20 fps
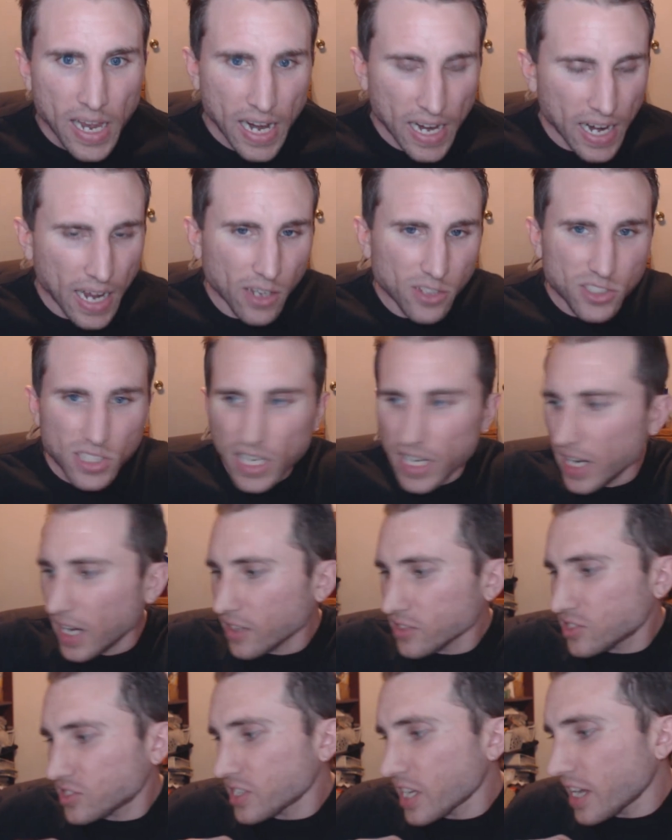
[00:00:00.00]
And
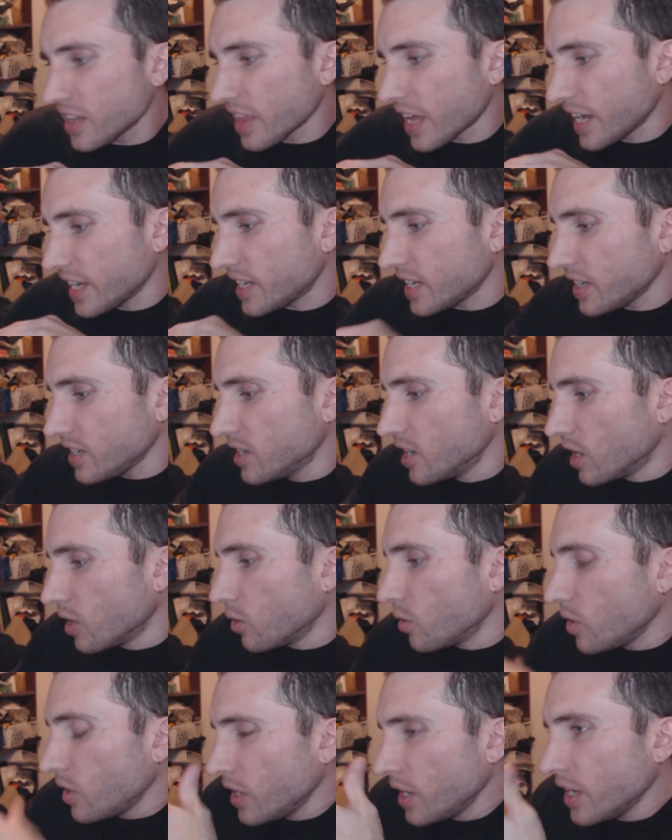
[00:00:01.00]
I'll say, like, you
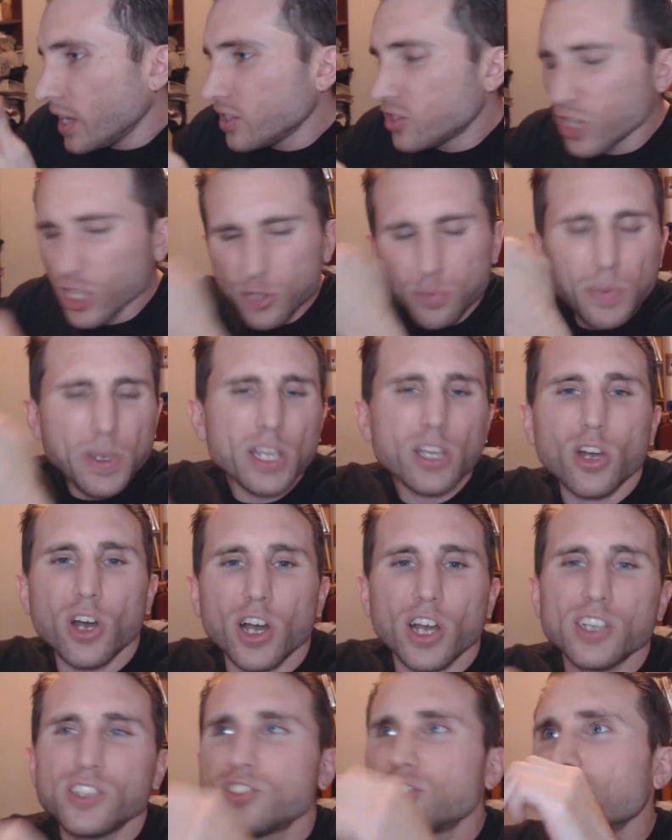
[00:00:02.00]
know, just
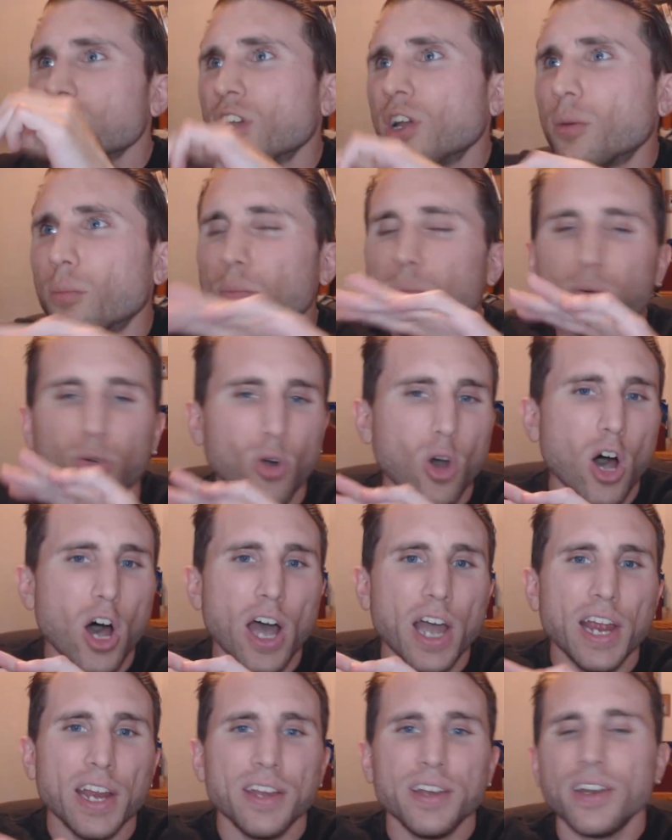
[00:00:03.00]
because
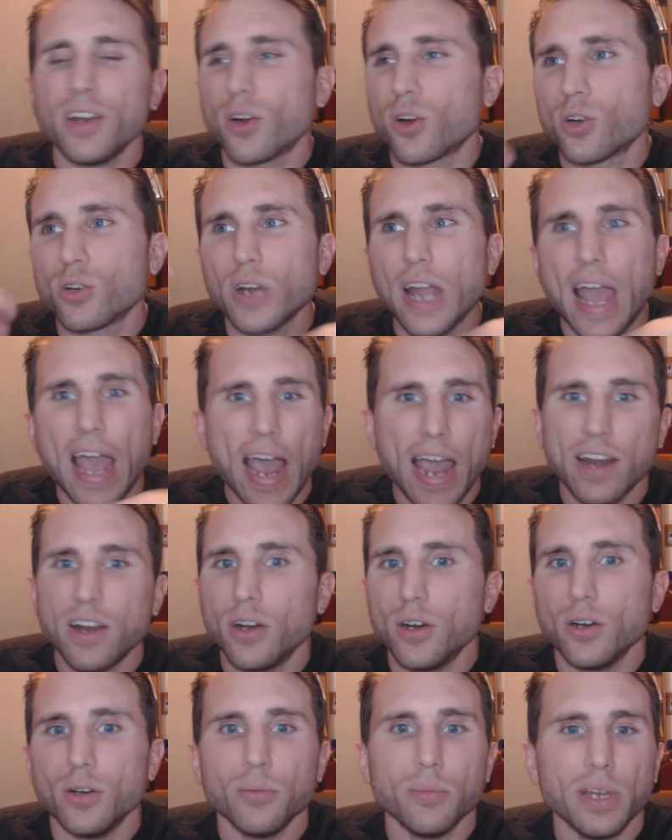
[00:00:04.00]
Braun or
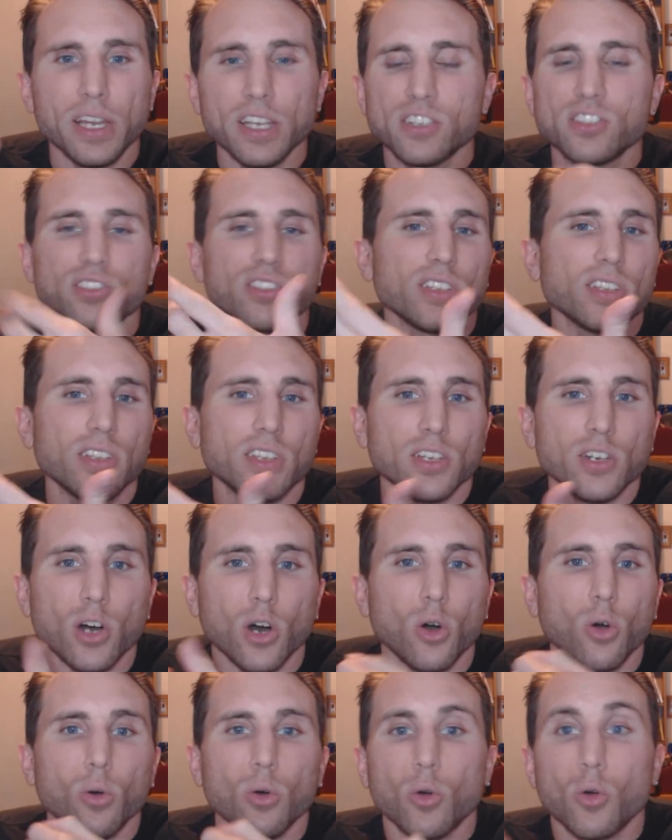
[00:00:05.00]
Adam is, you
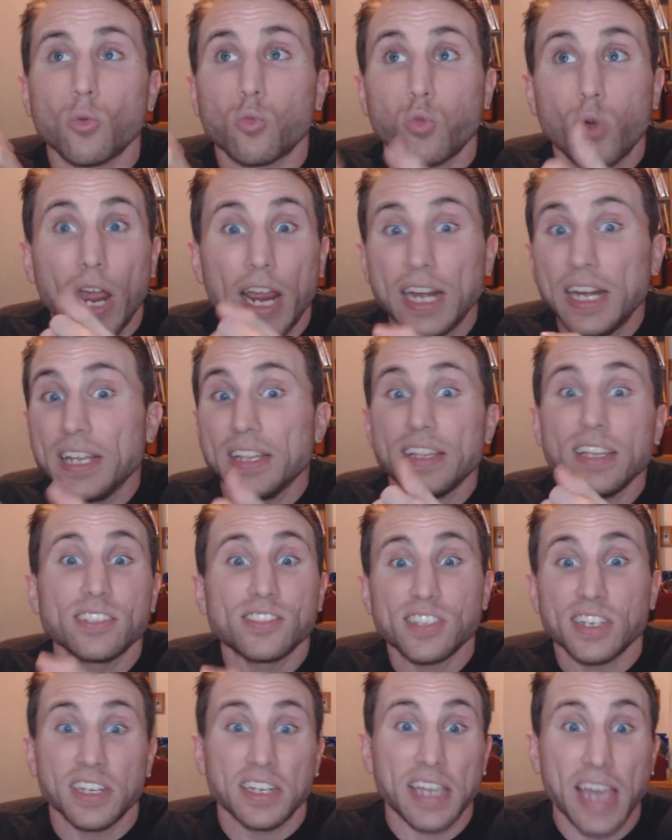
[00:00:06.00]
know, writing
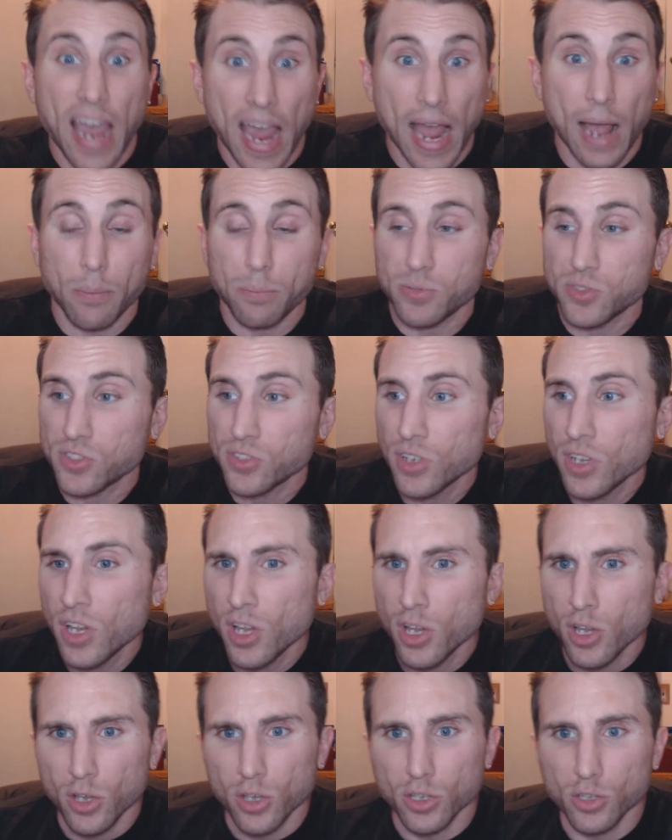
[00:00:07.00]
this in caps,
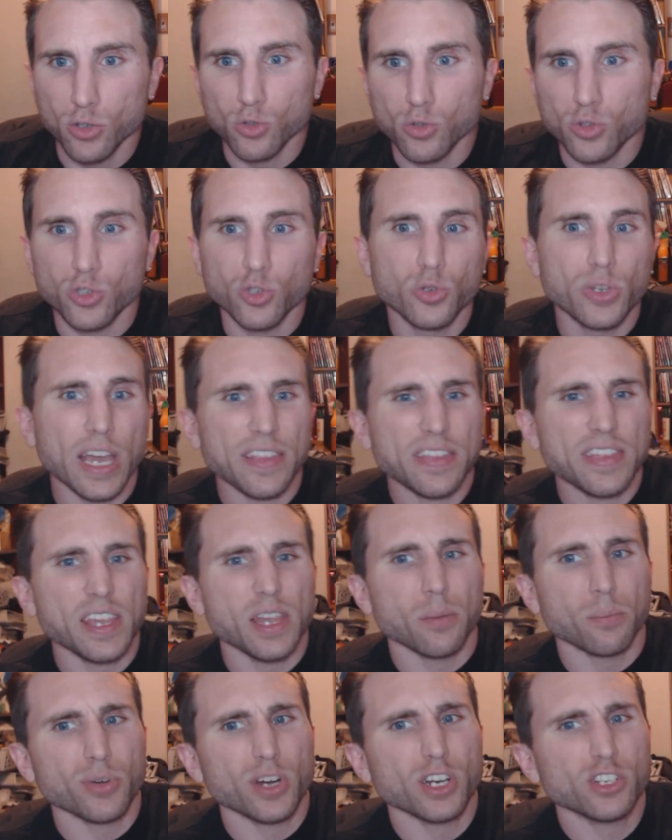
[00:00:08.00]
you get
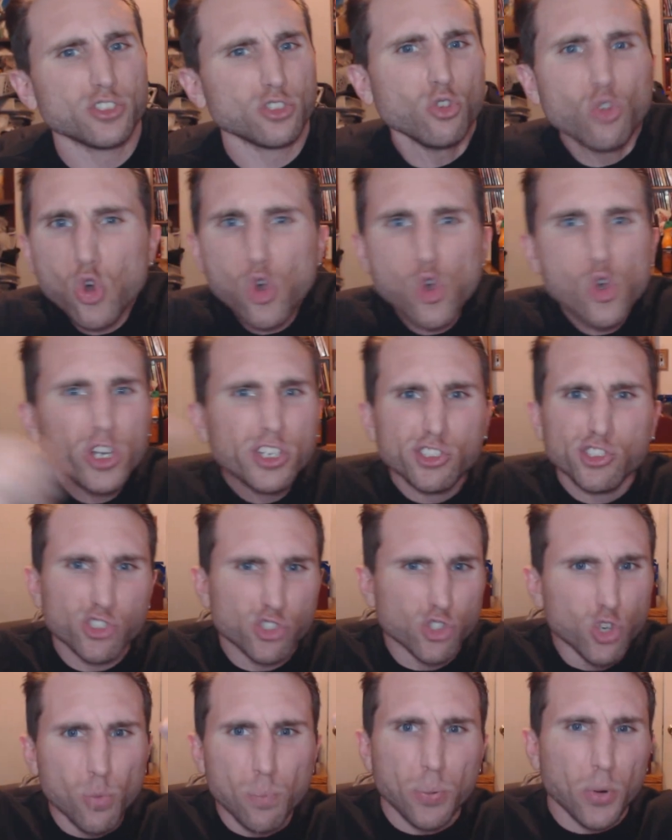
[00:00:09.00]
the impression, oh, he's
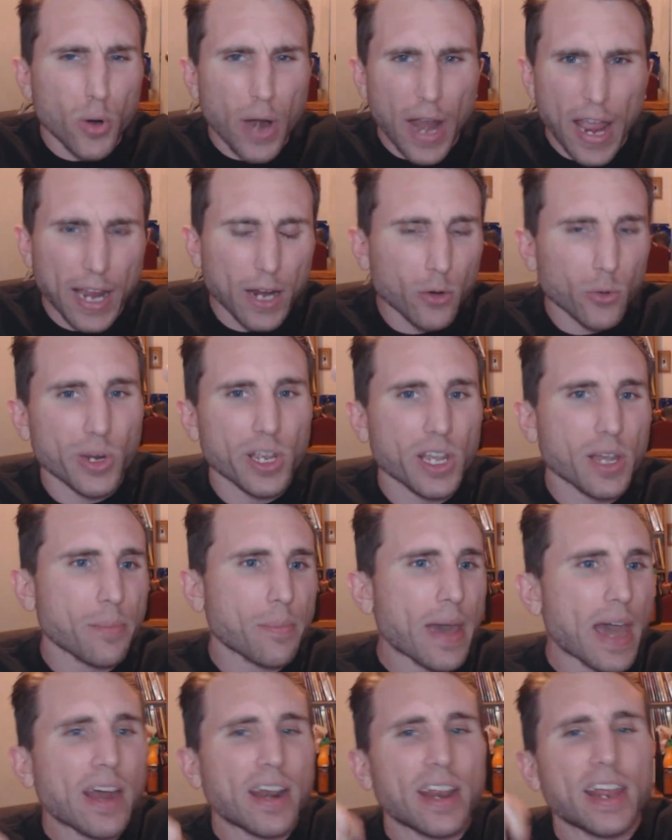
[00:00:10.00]
super angry
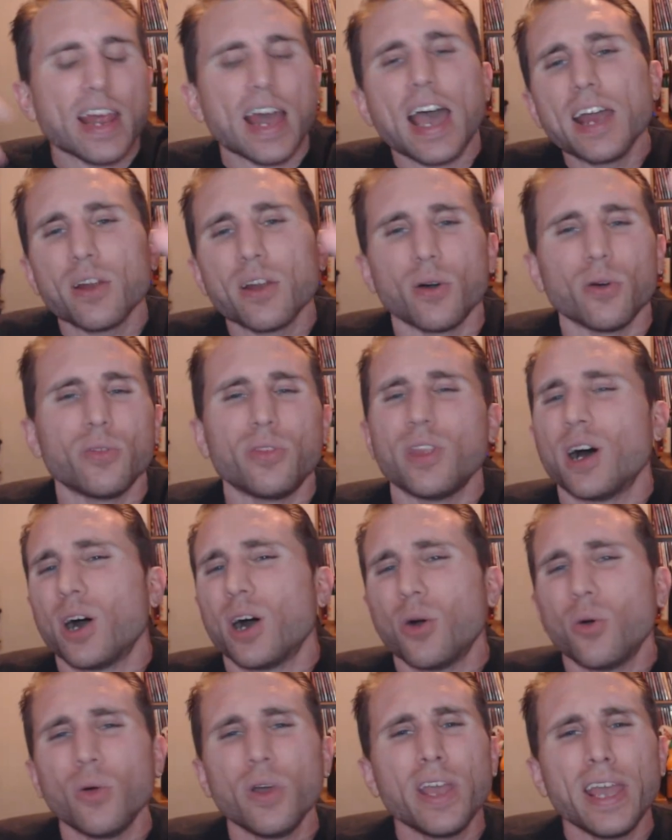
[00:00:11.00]
about it. I don't
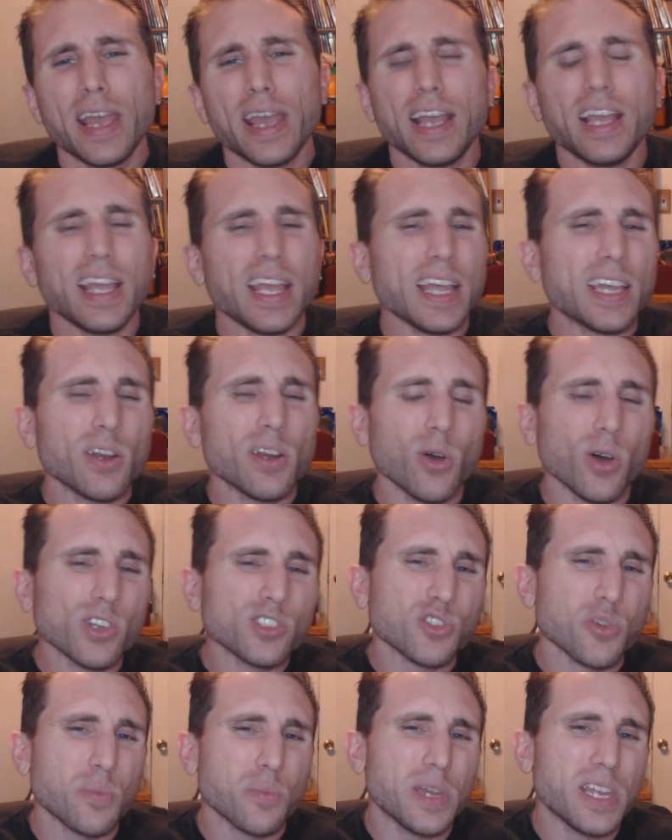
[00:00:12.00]
know. It could
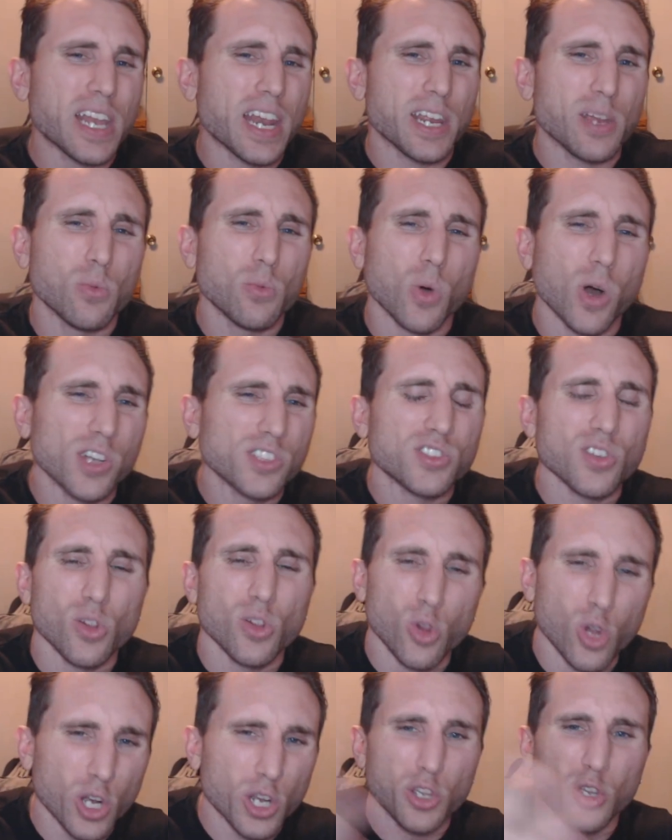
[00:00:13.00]
also be that he wants to
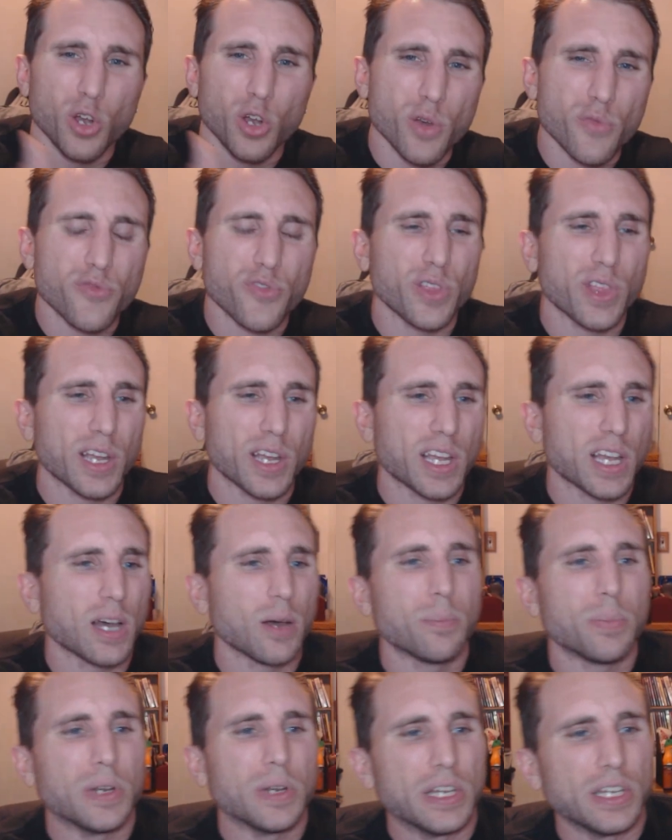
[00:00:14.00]
look good for the
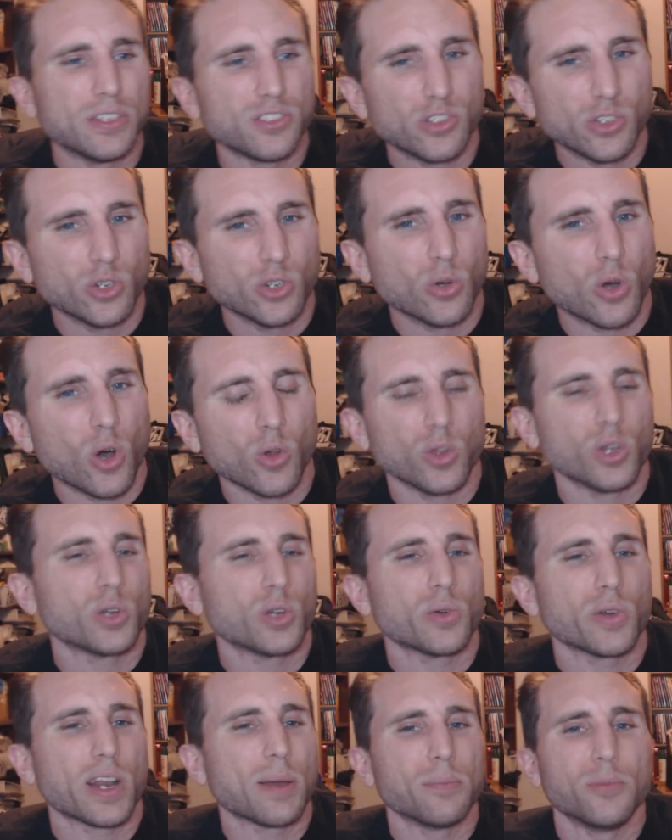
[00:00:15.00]
company too. Oh,
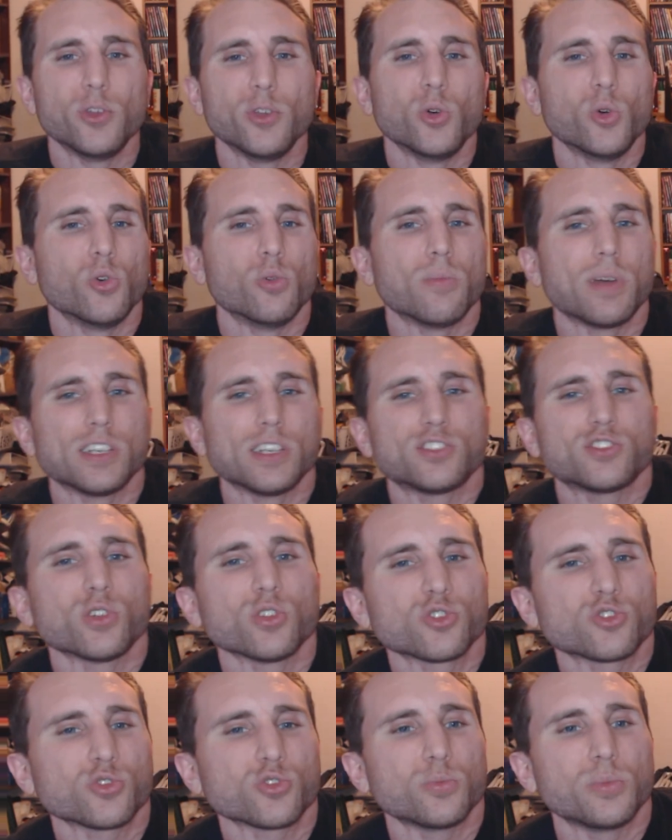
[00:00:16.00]
look what I'm doing with my
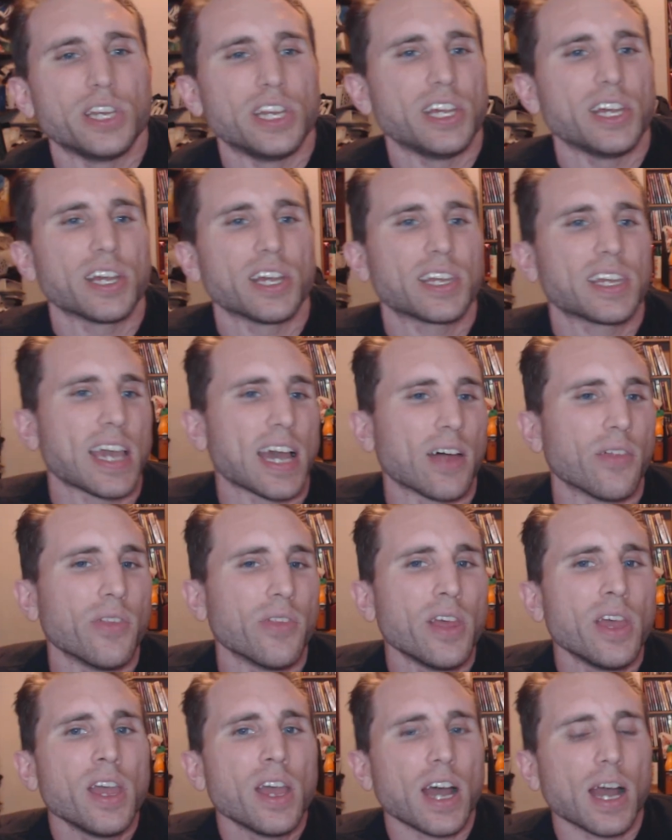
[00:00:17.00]
social media
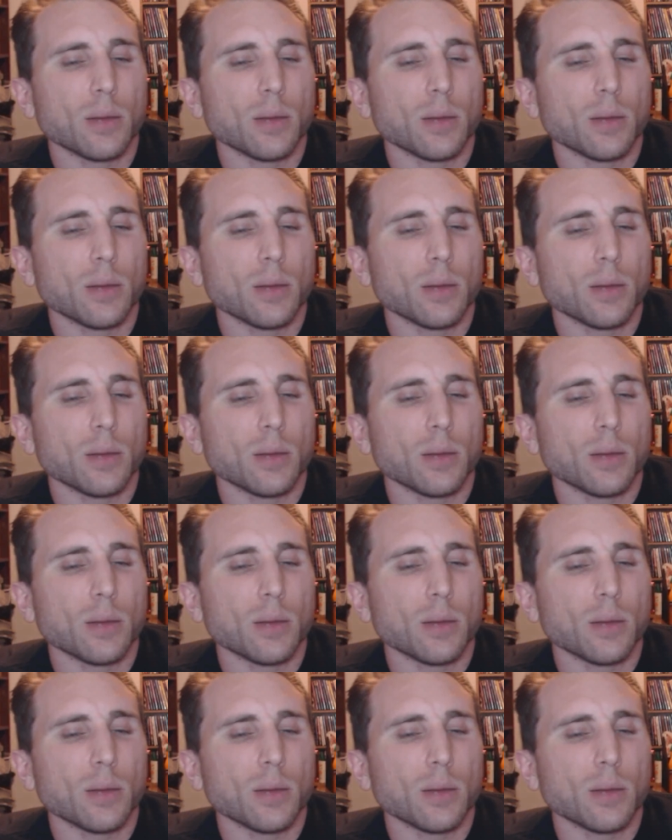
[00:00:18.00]
account.